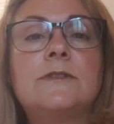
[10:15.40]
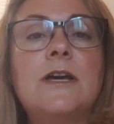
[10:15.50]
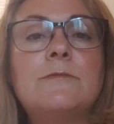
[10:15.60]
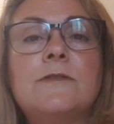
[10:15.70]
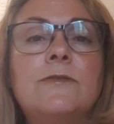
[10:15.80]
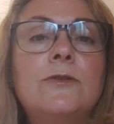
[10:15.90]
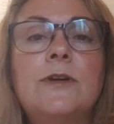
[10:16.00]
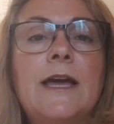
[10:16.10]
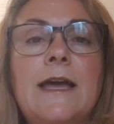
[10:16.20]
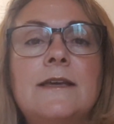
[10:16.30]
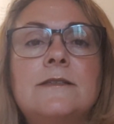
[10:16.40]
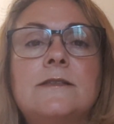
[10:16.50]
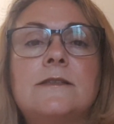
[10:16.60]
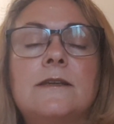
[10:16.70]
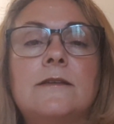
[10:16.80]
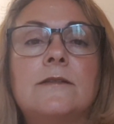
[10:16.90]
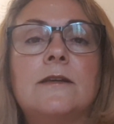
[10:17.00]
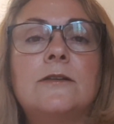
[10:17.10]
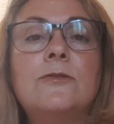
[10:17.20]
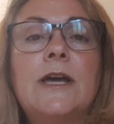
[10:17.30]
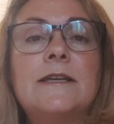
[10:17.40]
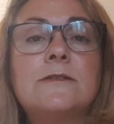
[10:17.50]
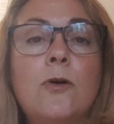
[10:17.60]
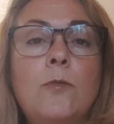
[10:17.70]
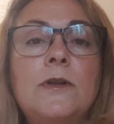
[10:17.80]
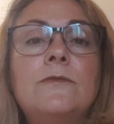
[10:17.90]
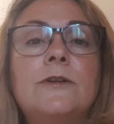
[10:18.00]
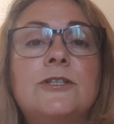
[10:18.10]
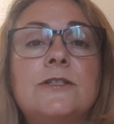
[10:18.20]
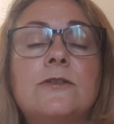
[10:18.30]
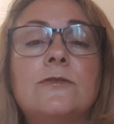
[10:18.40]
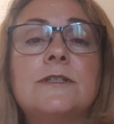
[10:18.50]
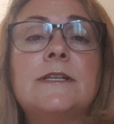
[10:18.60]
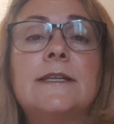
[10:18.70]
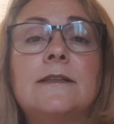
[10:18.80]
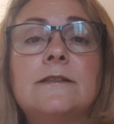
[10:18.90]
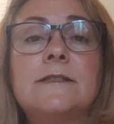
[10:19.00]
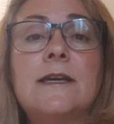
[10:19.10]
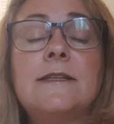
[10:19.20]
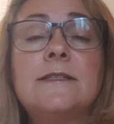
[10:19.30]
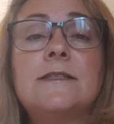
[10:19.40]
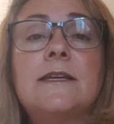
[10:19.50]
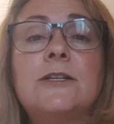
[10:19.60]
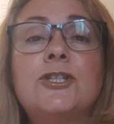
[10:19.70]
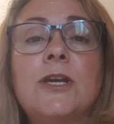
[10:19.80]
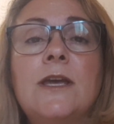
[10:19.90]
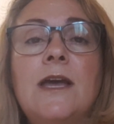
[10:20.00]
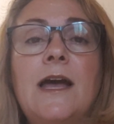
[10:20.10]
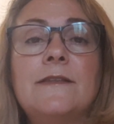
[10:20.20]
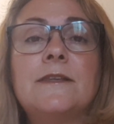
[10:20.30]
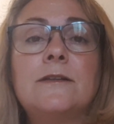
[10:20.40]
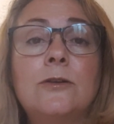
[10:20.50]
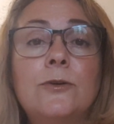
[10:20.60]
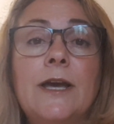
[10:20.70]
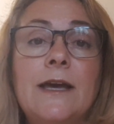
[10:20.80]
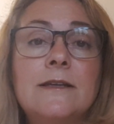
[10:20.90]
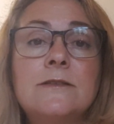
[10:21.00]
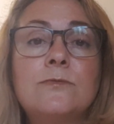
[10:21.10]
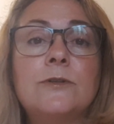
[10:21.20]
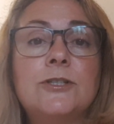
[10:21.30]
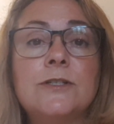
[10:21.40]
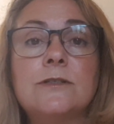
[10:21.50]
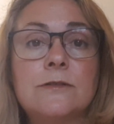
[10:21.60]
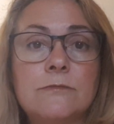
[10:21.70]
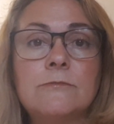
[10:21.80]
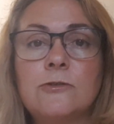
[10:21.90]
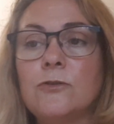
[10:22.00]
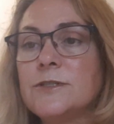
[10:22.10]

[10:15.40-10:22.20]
types of Luca S. Luca S Goblin, which is Continental Tent Stitch, and then Luca S, which is cross